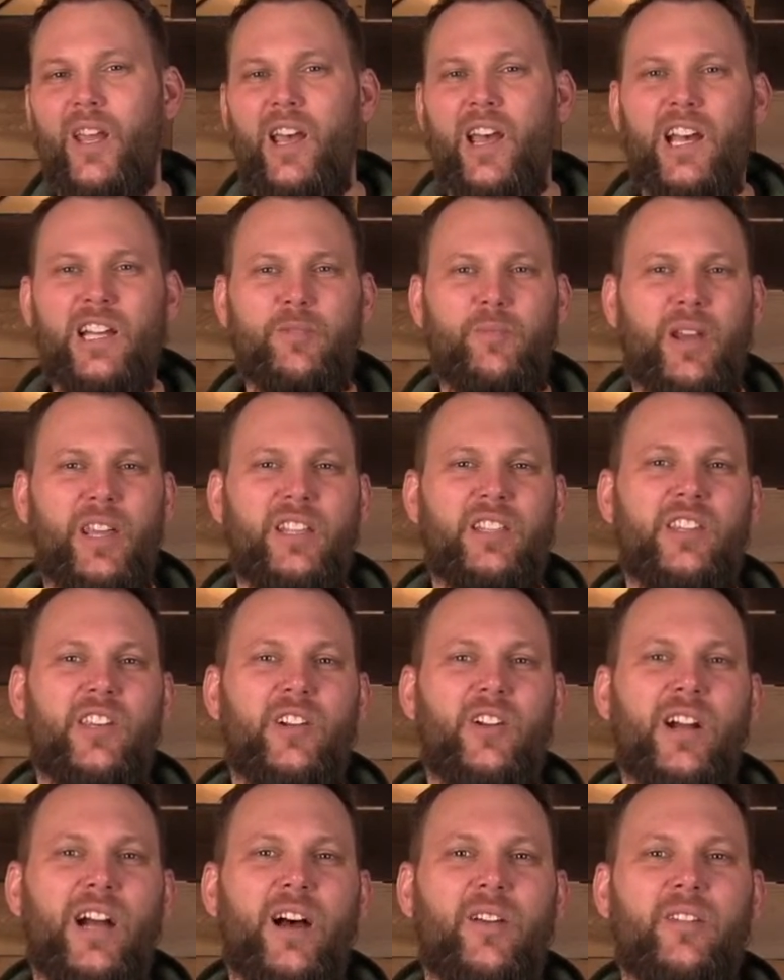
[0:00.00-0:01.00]
As we
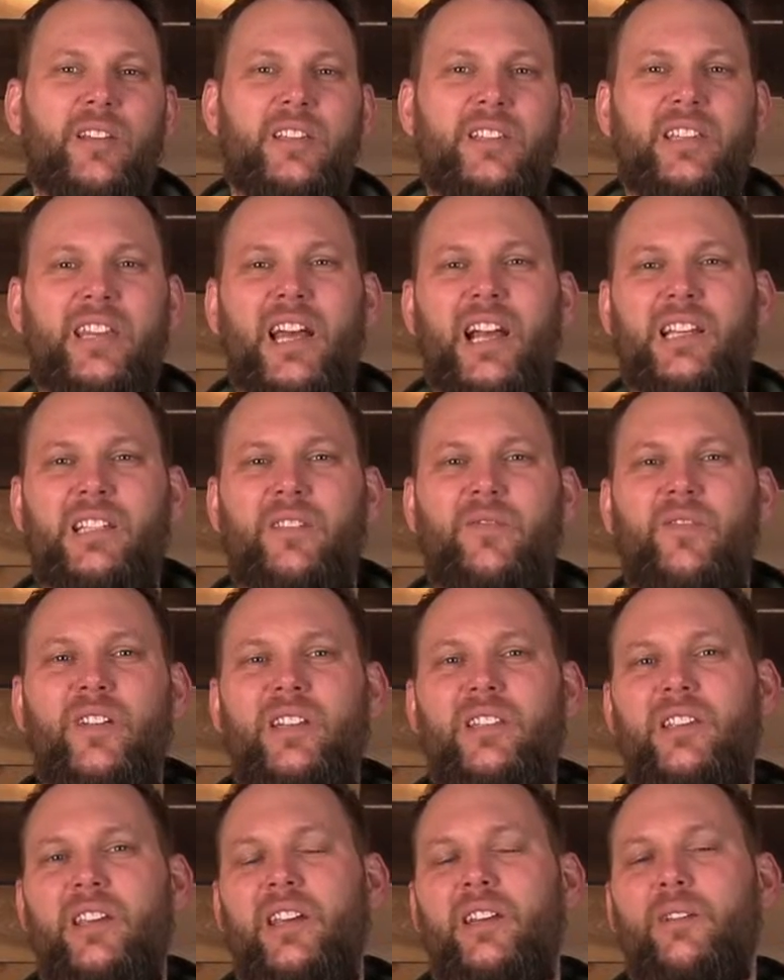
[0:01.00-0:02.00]
consider how this text
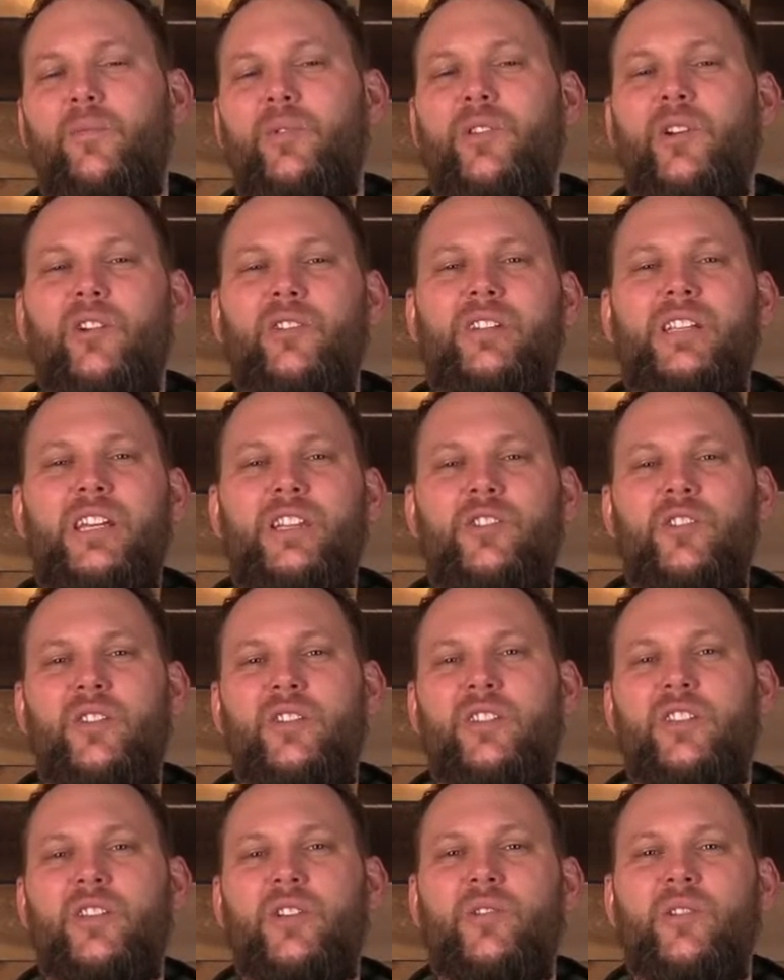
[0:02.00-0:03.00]
fits in with our teaching
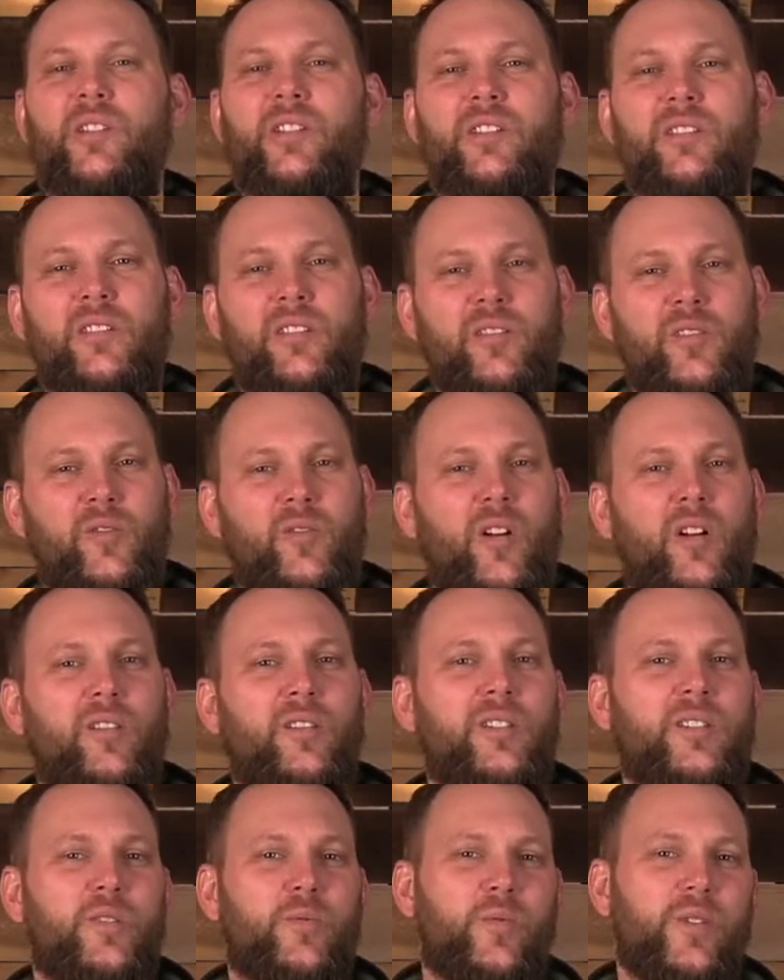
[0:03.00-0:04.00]
series, The Struggle
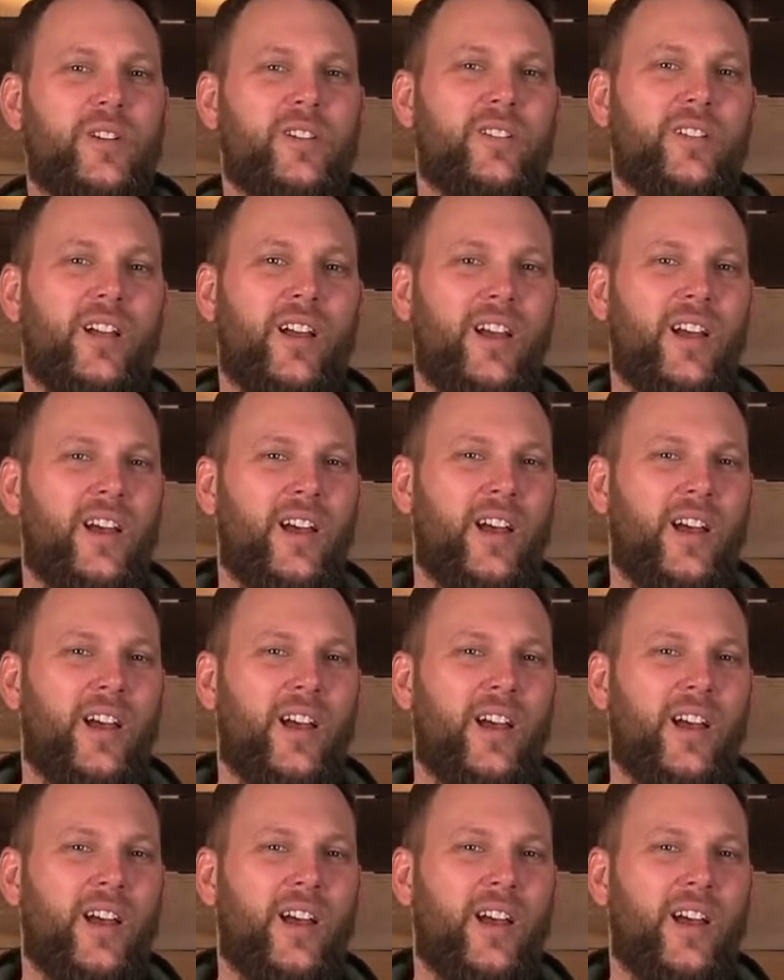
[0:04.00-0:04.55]
is Real,